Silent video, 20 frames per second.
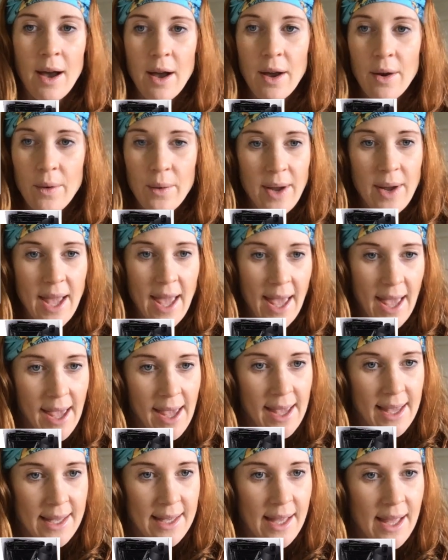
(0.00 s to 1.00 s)

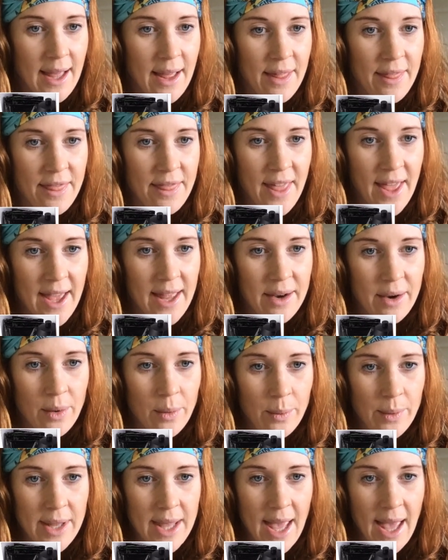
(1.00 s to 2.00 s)
Okay, then
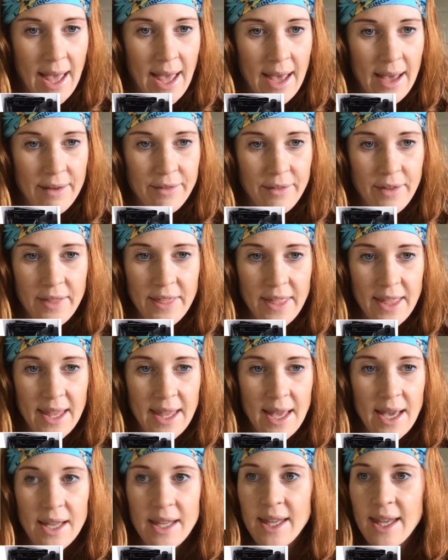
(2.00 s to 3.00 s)
we have
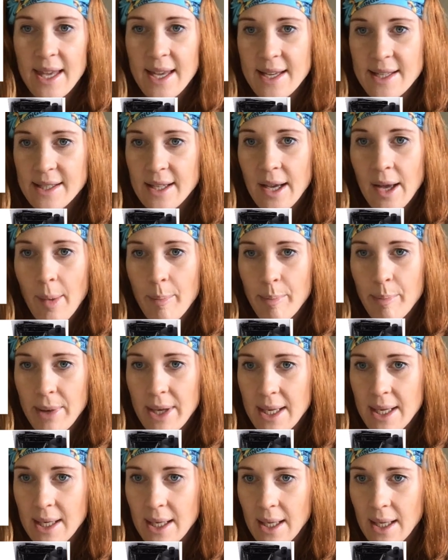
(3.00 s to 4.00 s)
the Geezer
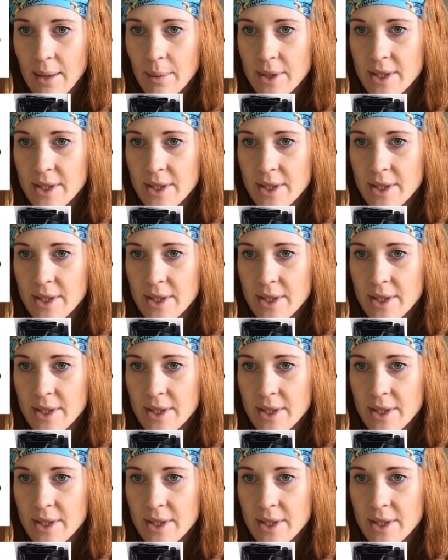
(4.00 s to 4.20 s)
Beanie,